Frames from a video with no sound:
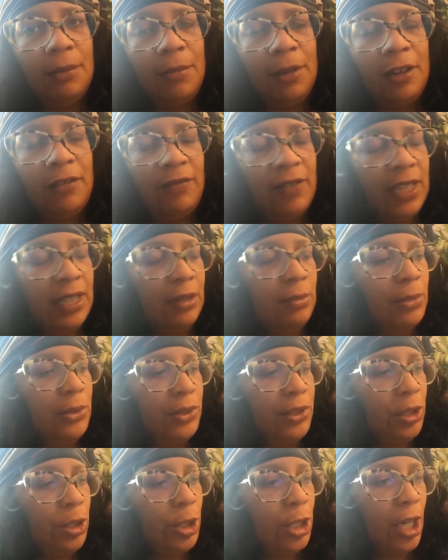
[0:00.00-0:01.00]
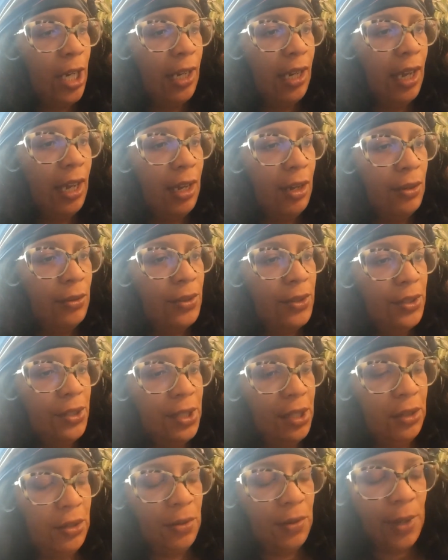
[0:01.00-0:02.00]
available to check out,
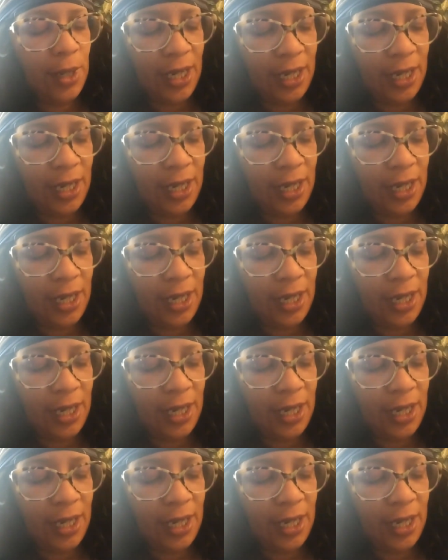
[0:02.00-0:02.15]
so